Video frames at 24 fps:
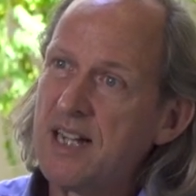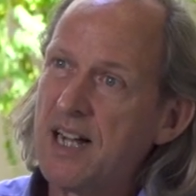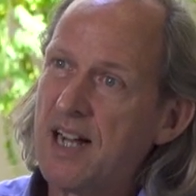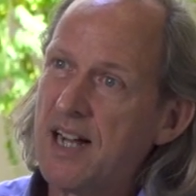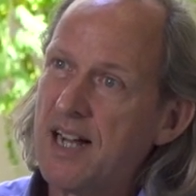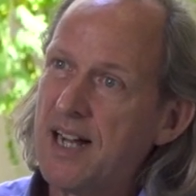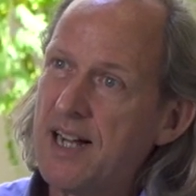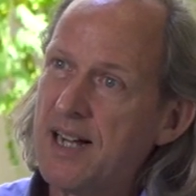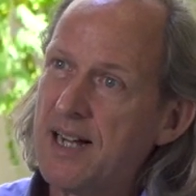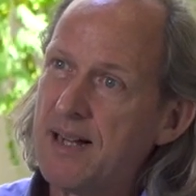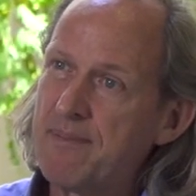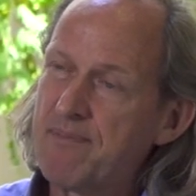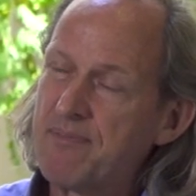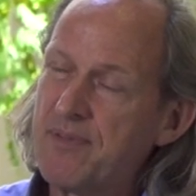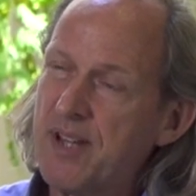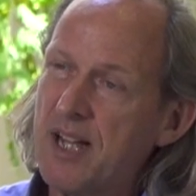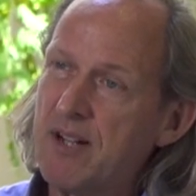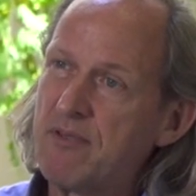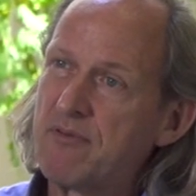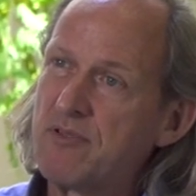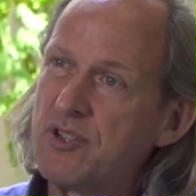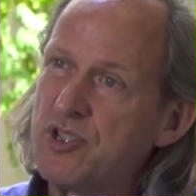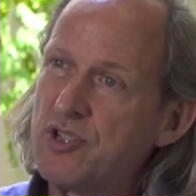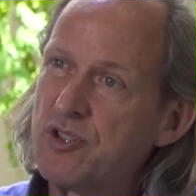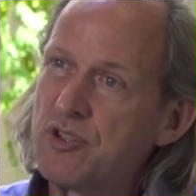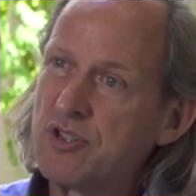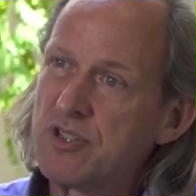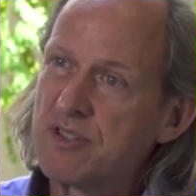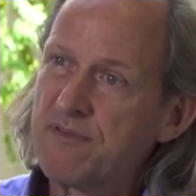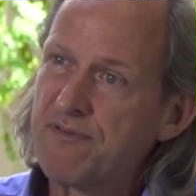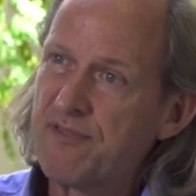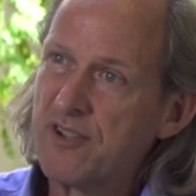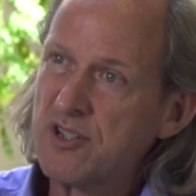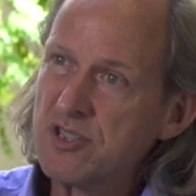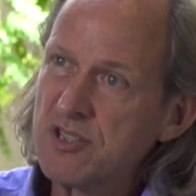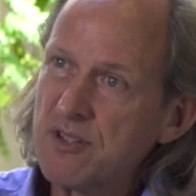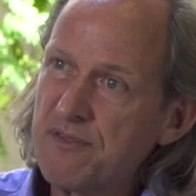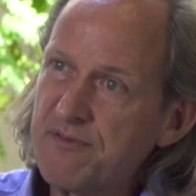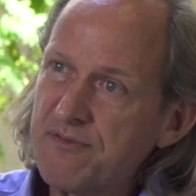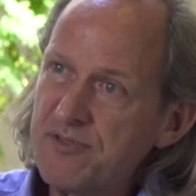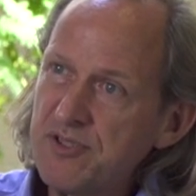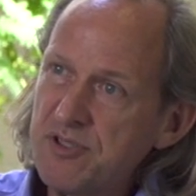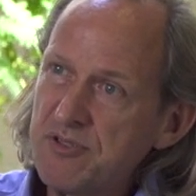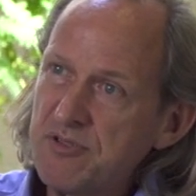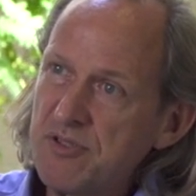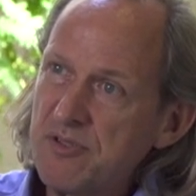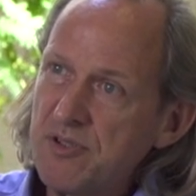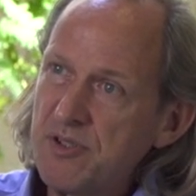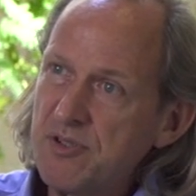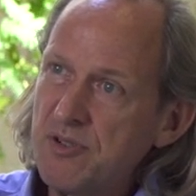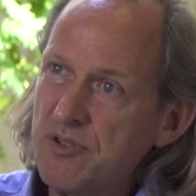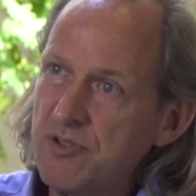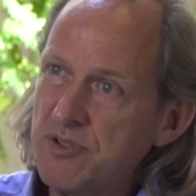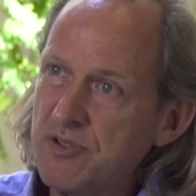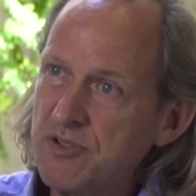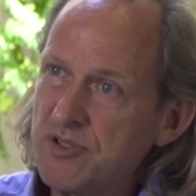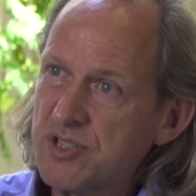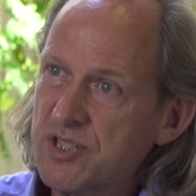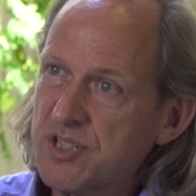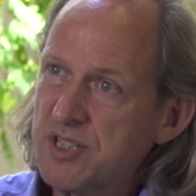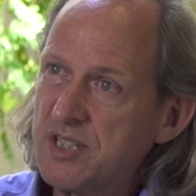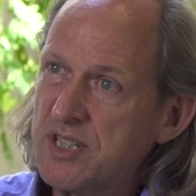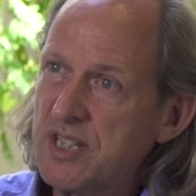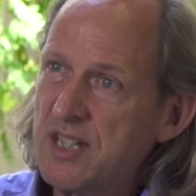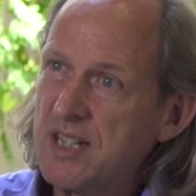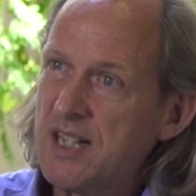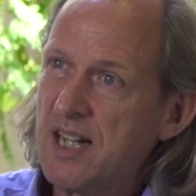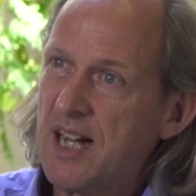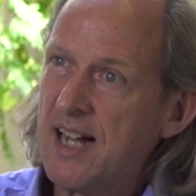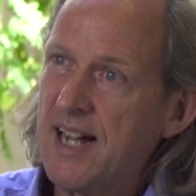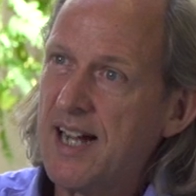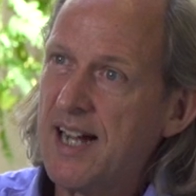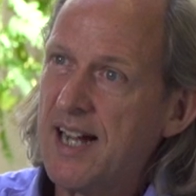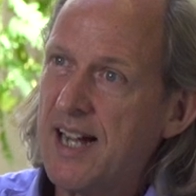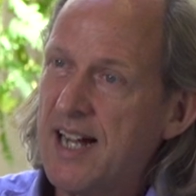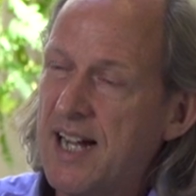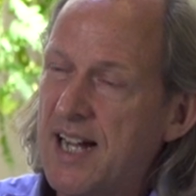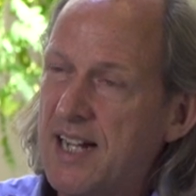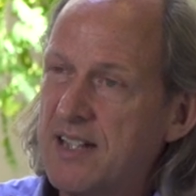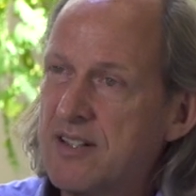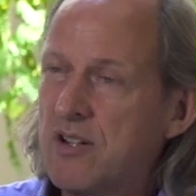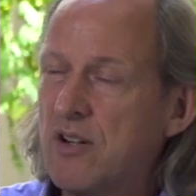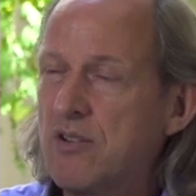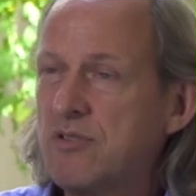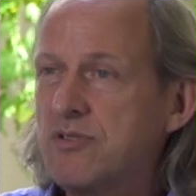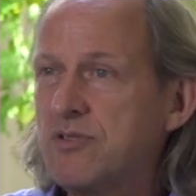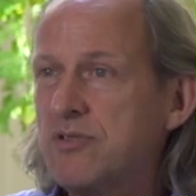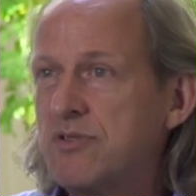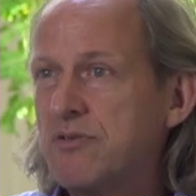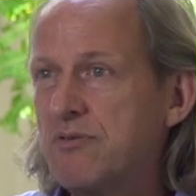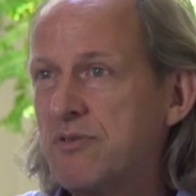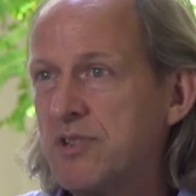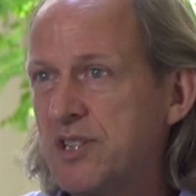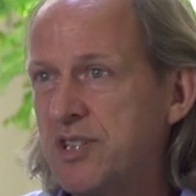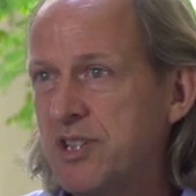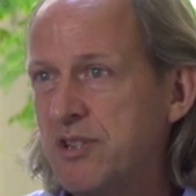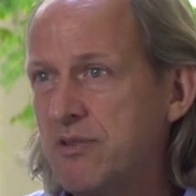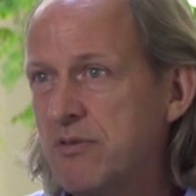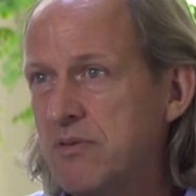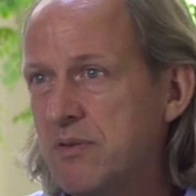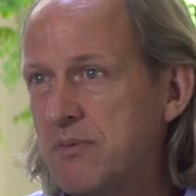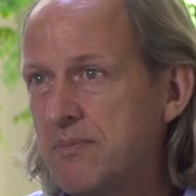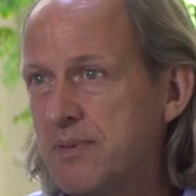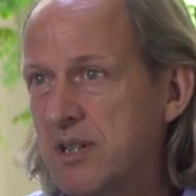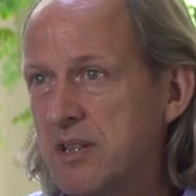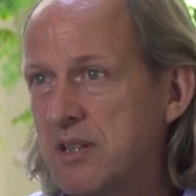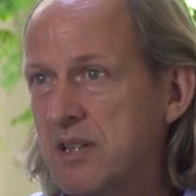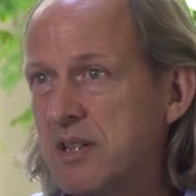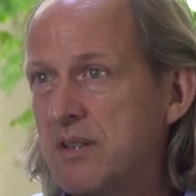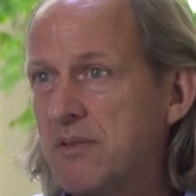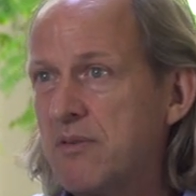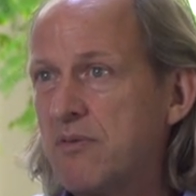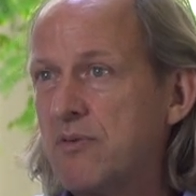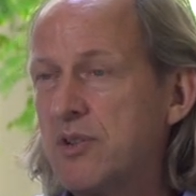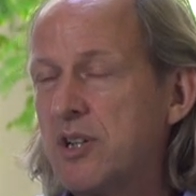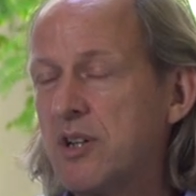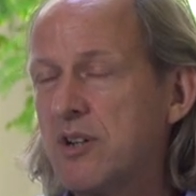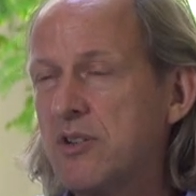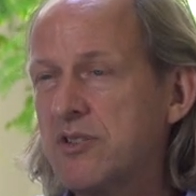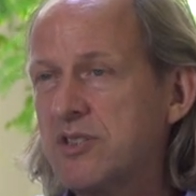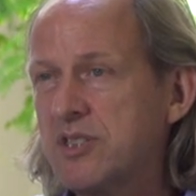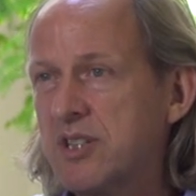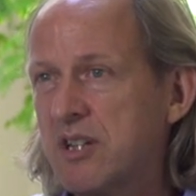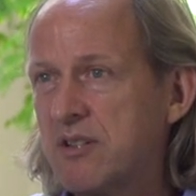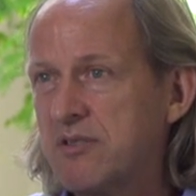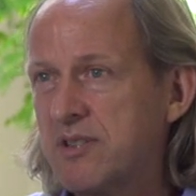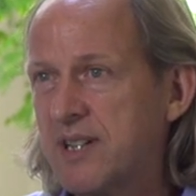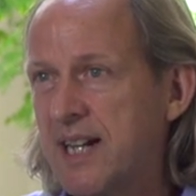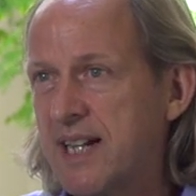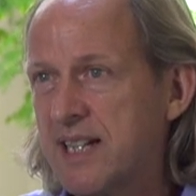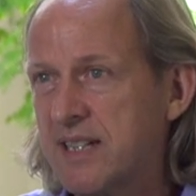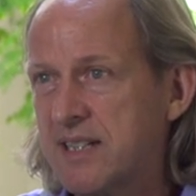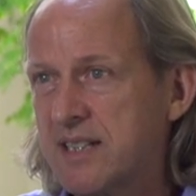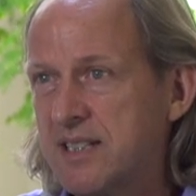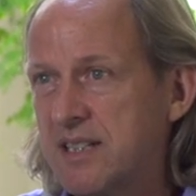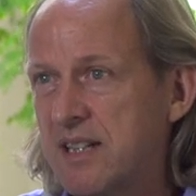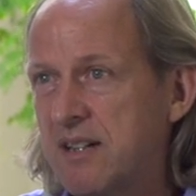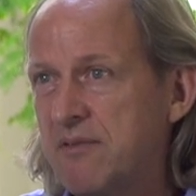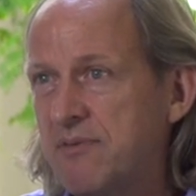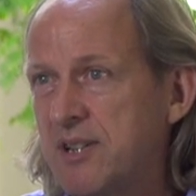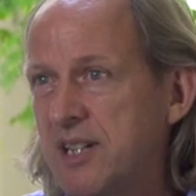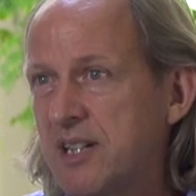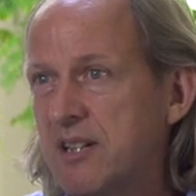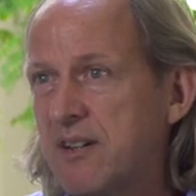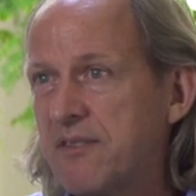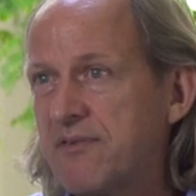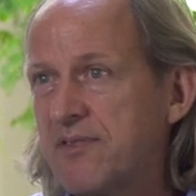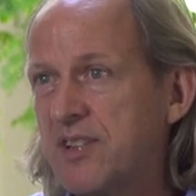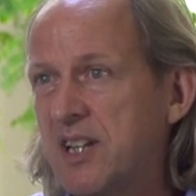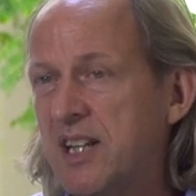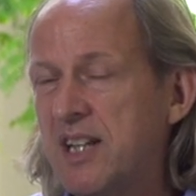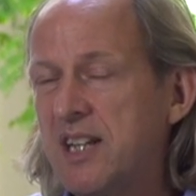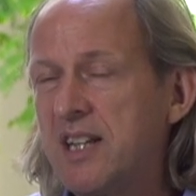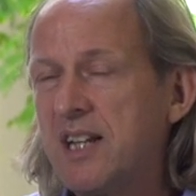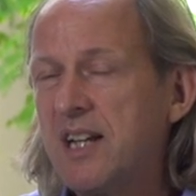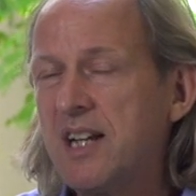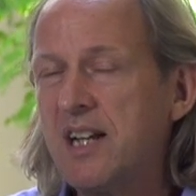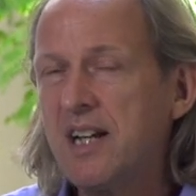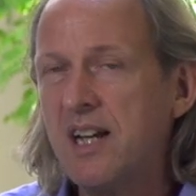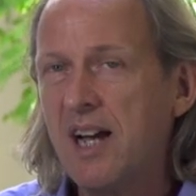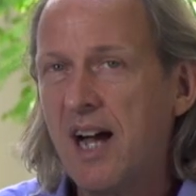that reduce fossil fuel use and go to renewable, we also get rid of the